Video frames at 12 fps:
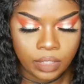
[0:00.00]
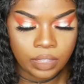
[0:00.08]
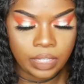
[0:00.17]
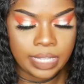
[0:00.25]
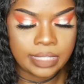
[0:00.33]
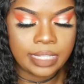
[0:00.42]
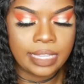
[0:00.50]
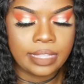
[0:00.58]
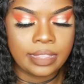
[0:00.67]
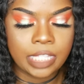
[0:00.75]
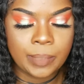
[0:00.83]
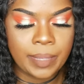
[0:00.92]
The next thing
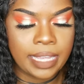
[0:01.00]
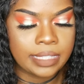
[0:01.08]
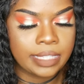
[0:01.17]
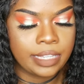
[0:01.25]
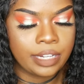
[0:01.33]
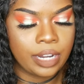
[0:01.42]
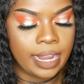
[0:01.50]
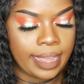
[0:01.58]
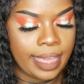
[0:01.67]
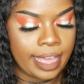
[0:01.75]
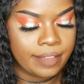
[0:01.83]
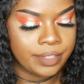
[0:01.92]
in this box here, I
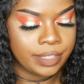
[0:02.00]
have